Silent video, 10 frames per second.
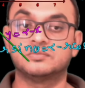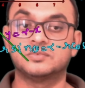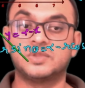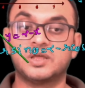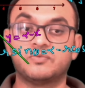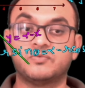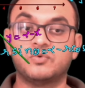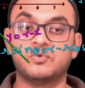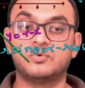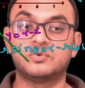
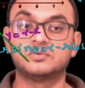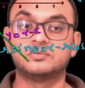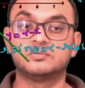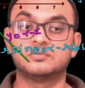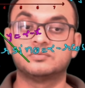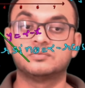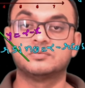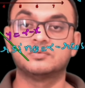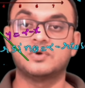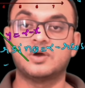Therefore,
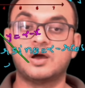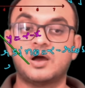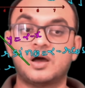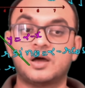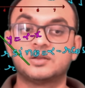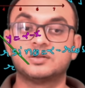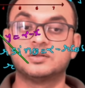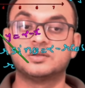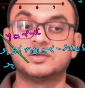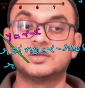r
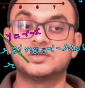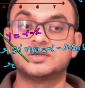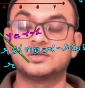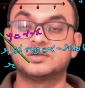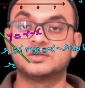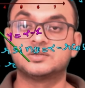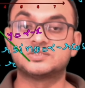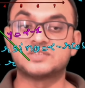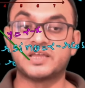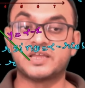
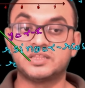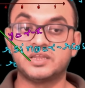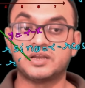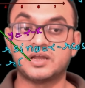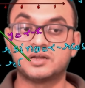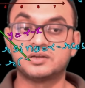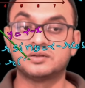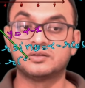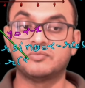sin theta